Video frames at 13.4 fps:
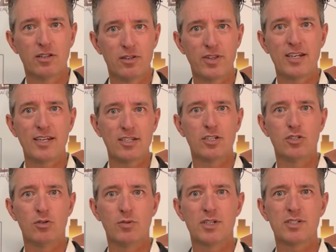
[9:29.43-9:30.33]
they need to
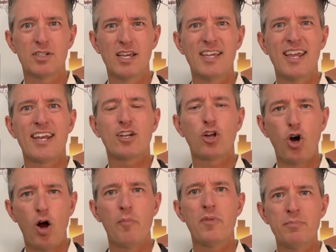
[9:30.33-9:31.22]
do this and
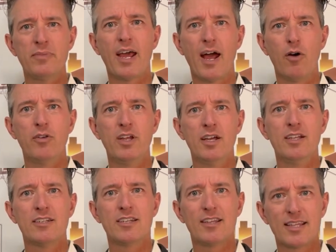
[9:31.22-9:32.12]
calm them down
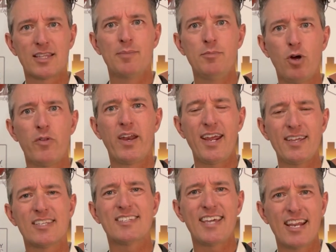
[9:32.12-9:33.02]
to let them know that, hey,
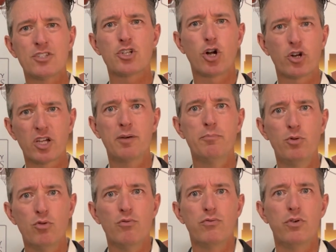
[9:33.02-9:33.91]
the tenants aren't going to
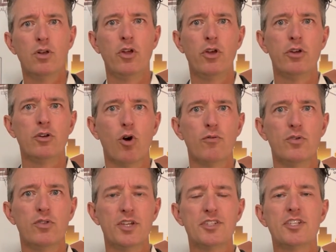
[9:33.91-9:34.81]
move
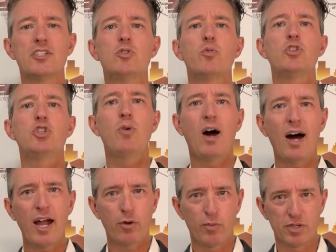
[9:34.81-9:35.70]
over this. This is what you
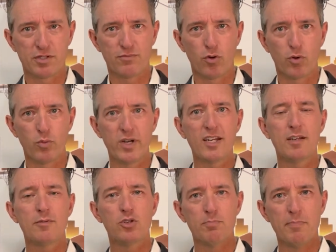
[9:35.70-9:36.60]
hire us for. We need
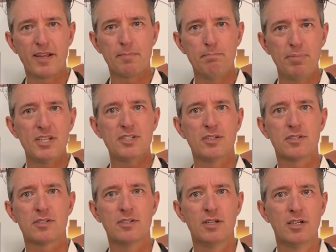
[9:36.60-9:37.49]
to make
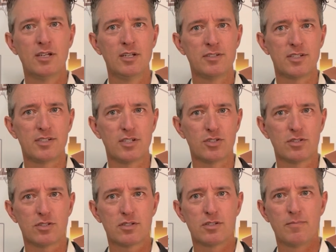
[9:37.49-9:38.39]
business
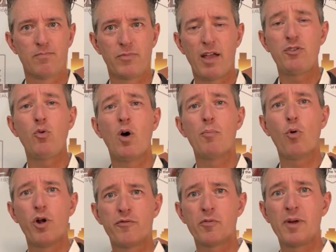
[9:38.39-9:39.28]
decisions. Now, if you want
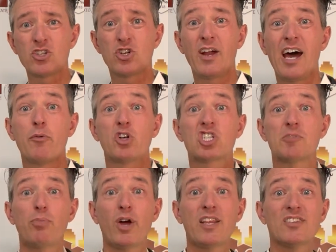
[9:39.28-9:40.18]
more information on how to
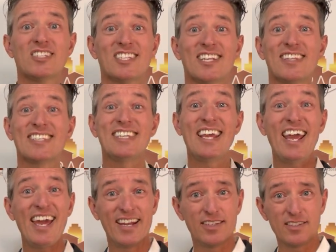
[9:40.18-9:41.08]
explain this to the
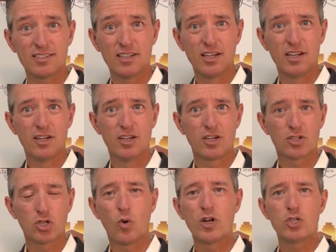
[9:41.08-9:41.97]
tenant,
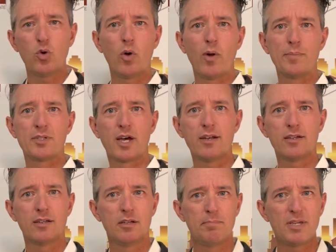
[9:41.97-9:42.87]
go onto our website,
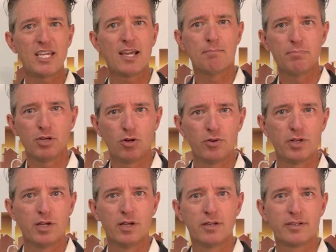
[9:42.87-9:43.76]

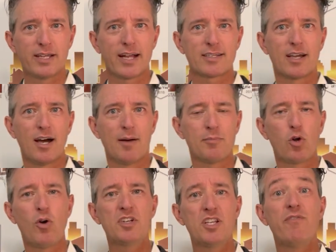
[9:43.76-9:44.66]
pmbuild.com.
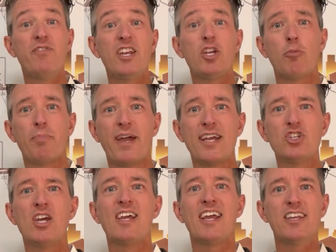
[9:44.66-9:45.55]
Go onto the video
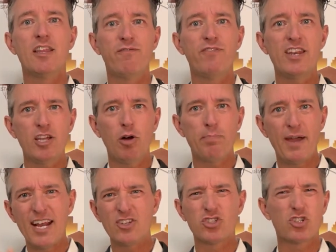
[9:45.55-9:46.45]
page. And in the video
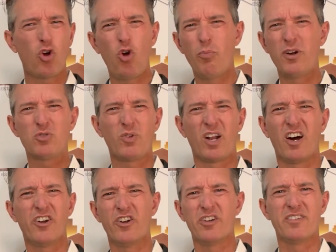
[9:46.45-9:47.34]
page, there's a whole bunch,
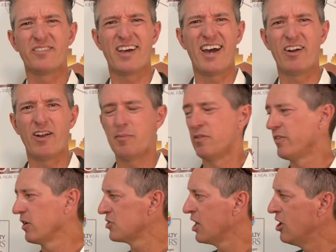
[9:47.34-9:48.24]
100 and I don't know how many
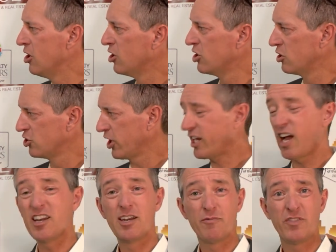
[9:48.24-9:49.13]
videos. Check
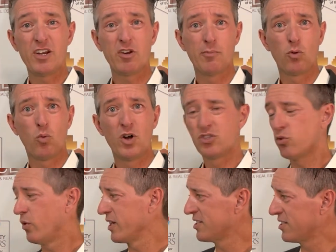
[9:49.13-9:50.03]
out video number
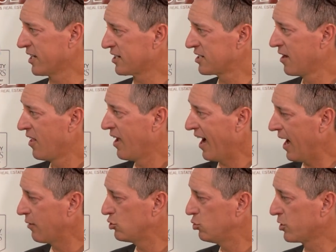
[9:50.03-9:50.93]
126,
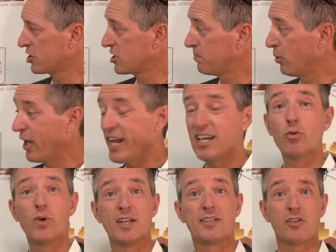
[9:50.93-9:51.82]
how to explain a
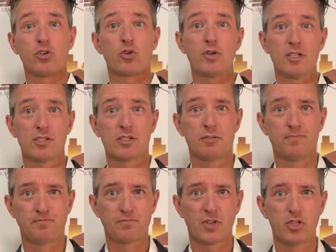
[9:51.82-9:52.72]
rent increase
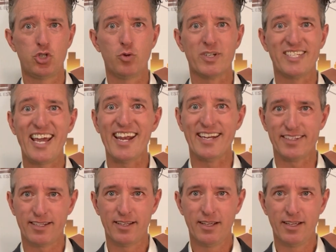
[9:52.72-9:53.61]
to a tenant.